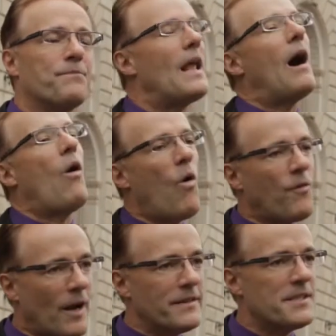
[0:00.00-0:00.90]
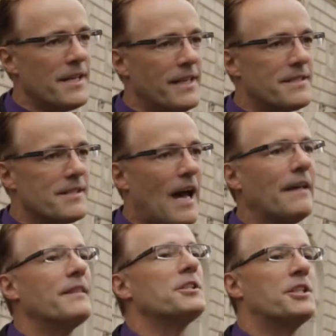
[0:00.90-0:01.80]
Now, over on the Senate
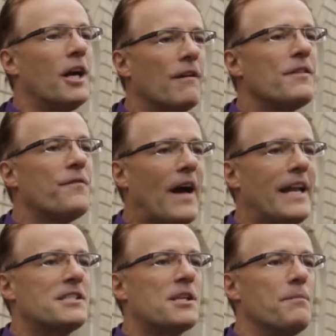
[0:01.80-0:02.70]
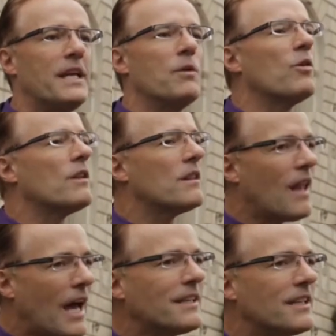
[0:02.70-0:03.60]
side, the chair of the Finance Committee will
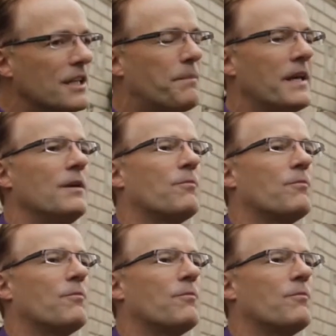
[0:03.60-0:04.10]
likely be